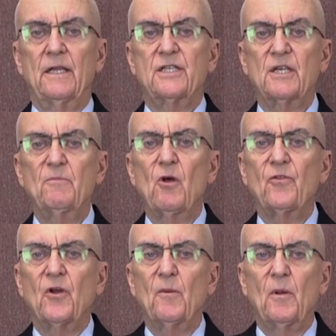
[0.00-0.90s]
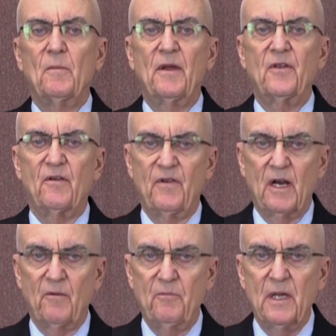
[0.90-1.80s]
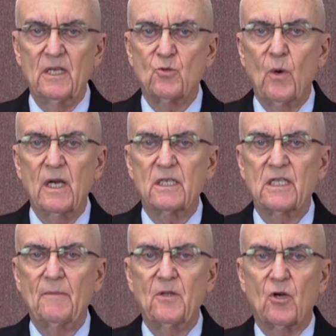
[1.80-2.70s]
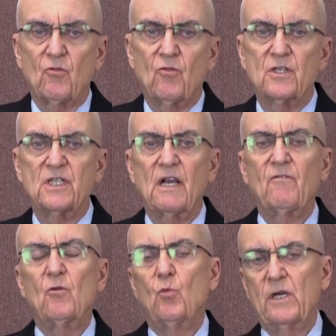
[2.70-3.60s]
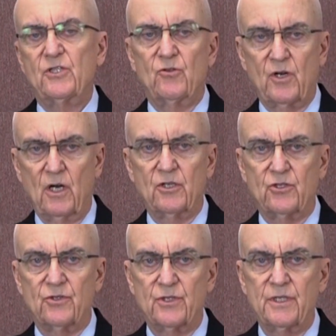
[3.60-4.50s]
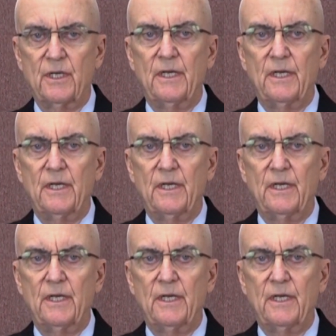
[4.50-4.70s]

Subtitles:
The symptothermal method of NFP is well accepted across several Western cultures.